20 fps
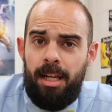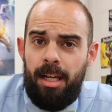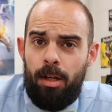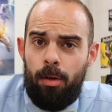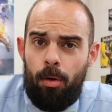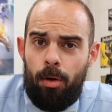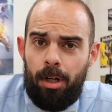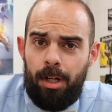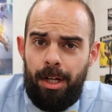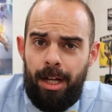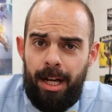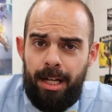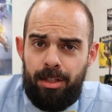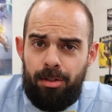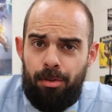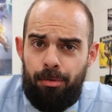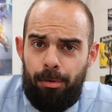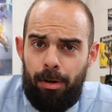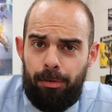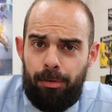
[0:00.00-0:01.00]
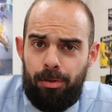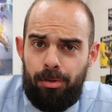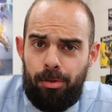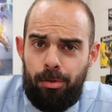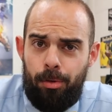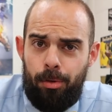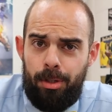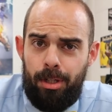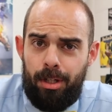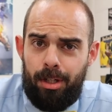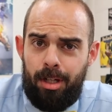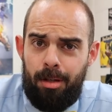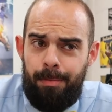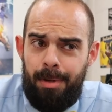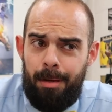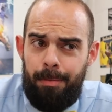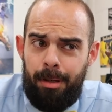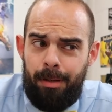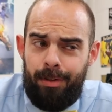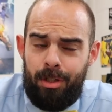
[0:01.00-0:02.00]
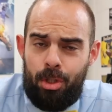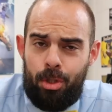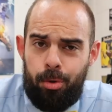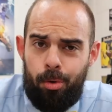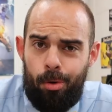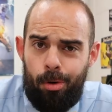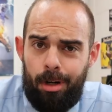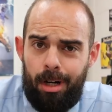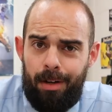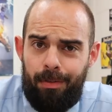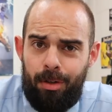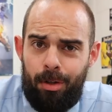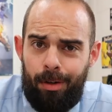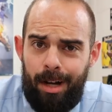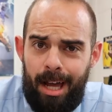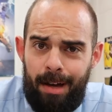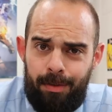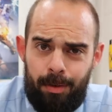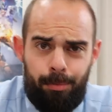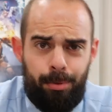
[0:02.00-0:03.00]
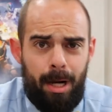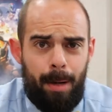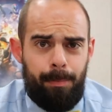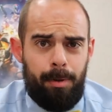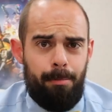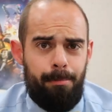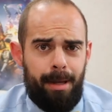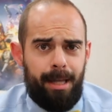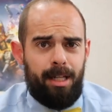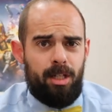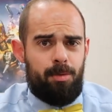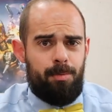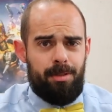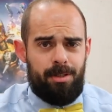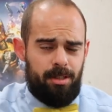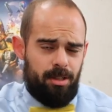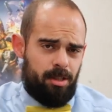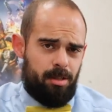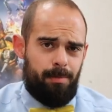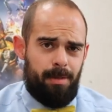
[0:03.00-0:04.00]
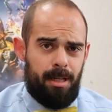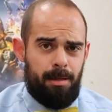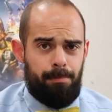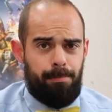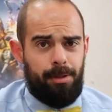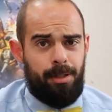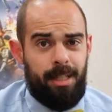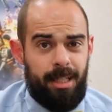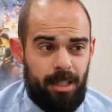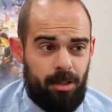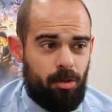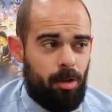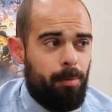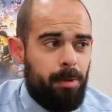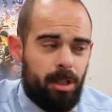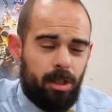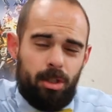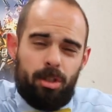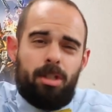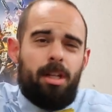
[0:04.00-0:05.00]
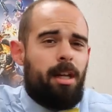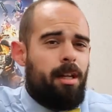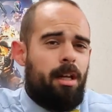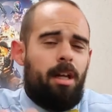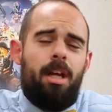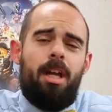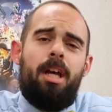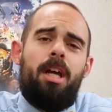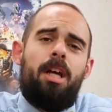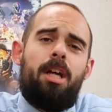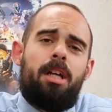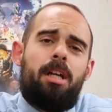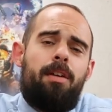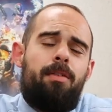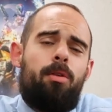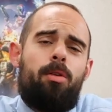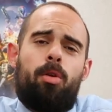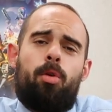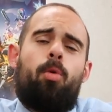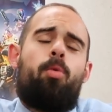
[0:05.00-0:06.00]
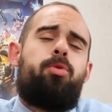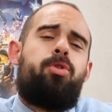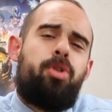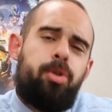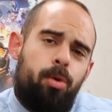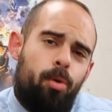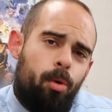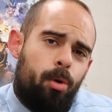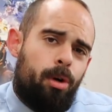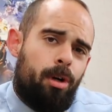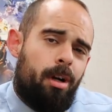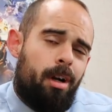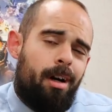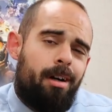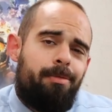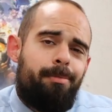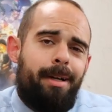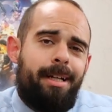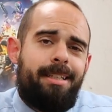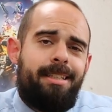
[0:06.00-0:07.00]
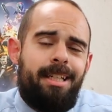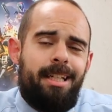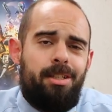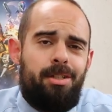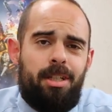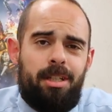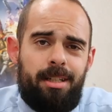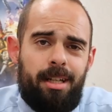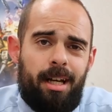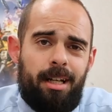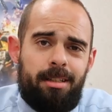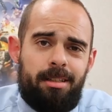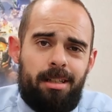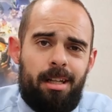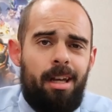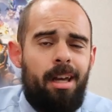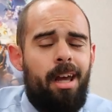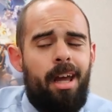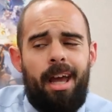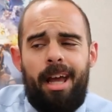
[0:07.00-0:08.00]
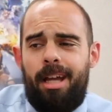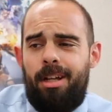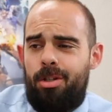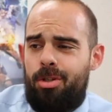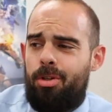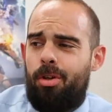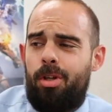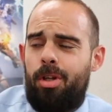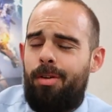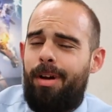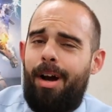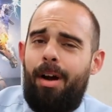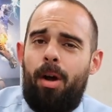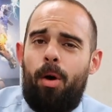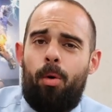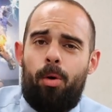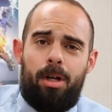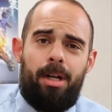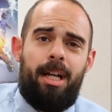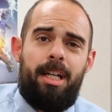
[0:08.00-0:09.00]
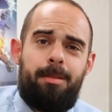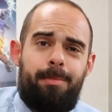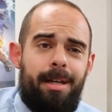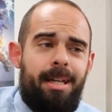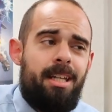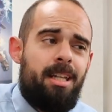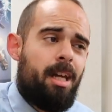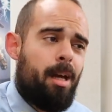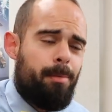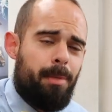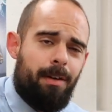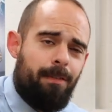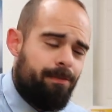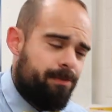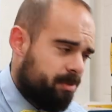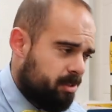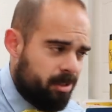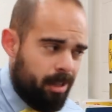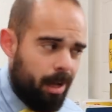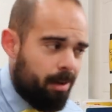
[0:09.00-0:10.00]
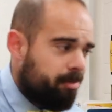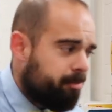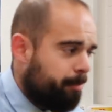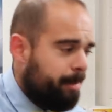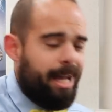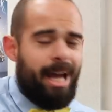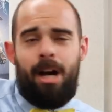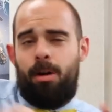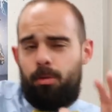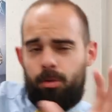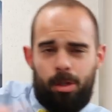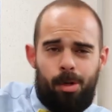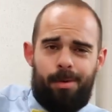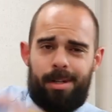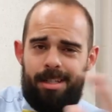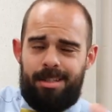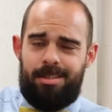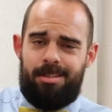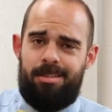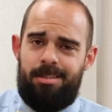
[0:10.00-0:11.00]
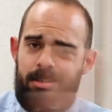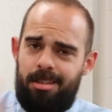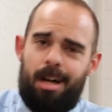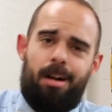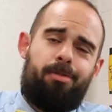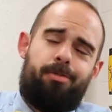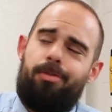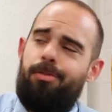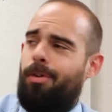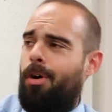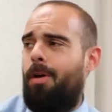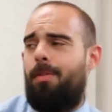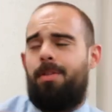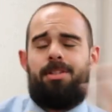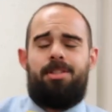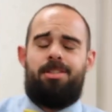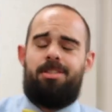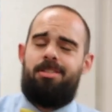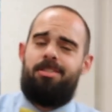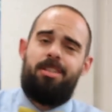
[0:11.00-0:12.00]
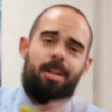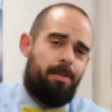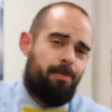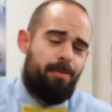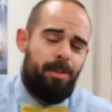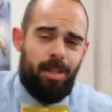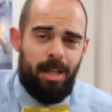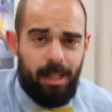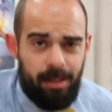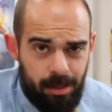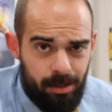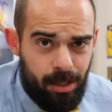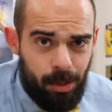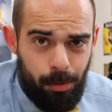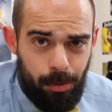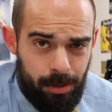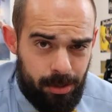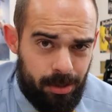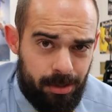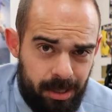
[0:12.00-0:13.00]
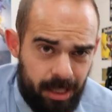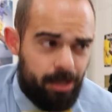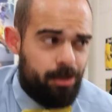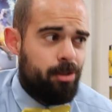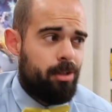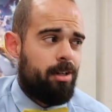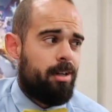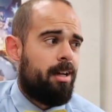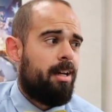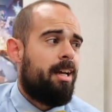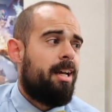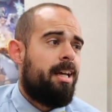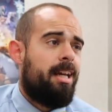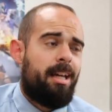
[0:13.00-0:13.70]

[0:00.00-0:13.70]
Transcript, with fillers: Staying organized throughout the school year can be a bit of a chore if you don't have the proper management system in place. So I'm gonna just kinda give you a little tour of my teaching desk and show you how I organize my incoming stuff, my outgoing stuff, all the stuff that you have to deal with as a teacher.